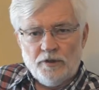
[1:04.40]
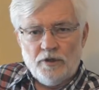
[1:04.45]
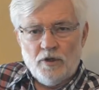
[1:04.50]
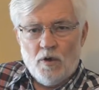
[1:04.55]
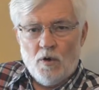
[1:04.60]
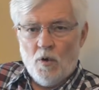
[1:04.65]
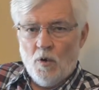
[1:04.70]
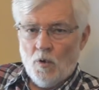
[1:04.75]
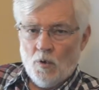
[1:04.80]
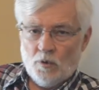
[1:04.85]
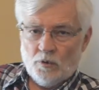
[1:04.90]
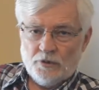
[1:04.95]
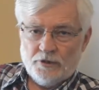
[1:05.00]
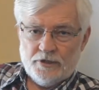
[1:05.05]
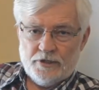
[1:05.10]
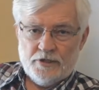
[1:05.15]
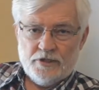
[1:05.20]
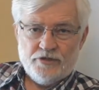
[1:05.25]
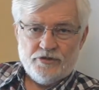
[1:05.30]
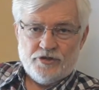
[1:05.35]

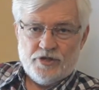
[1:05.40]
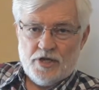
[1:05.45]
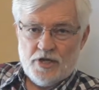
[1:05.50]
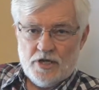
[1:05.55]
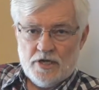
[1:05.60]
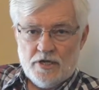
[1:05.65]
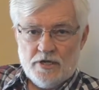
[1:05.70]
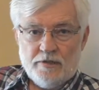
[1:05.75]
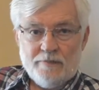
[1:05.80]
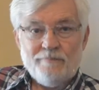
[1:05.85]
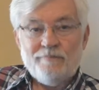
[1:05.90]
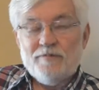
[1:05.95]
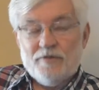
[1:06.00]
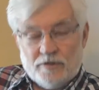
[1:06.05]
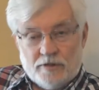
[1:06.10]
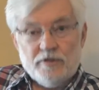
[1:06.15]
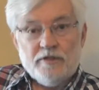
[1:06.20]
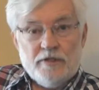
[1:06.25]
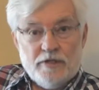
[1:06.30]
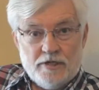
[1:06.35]
holy is he.
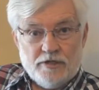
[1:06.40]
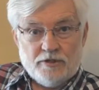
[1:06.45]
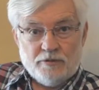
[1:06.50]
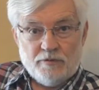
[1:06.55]
You need